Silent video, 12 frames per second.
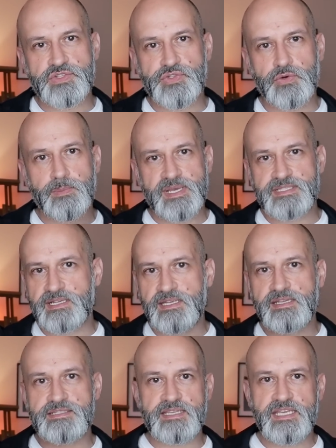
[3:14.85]
So basically
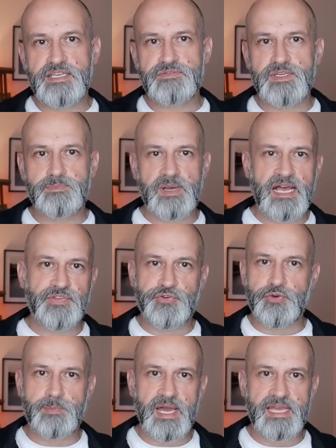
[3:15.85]
this EV plus
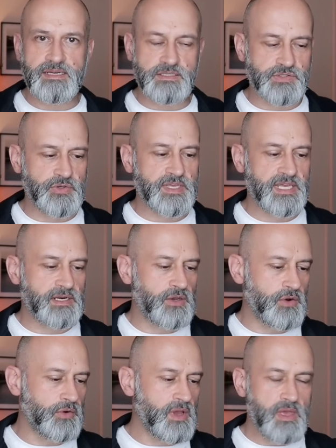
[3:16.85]
or minus, so you can
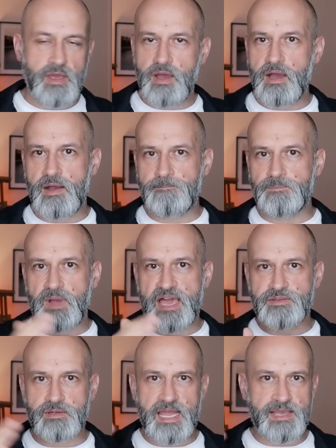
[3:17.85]
go
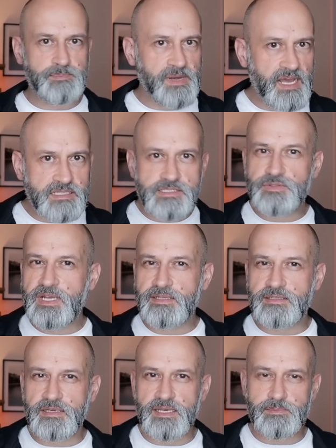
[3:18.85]
either like plus to get
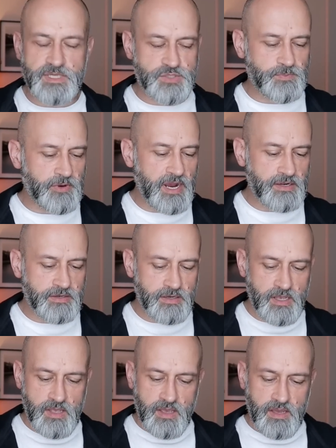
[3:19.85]
the image
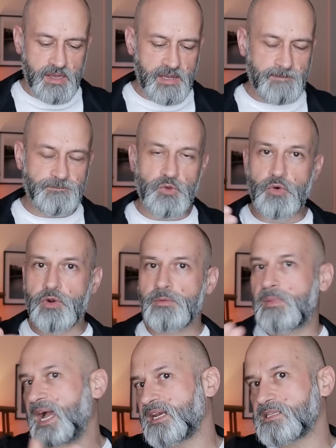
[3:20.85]
brighter or
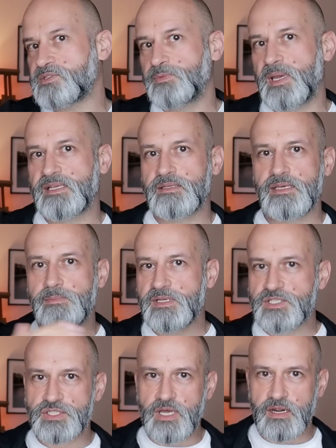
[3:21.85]
minus to make the
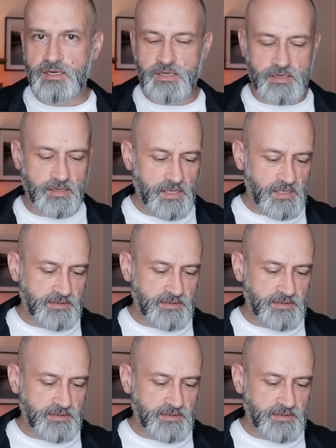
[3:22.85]
image darker.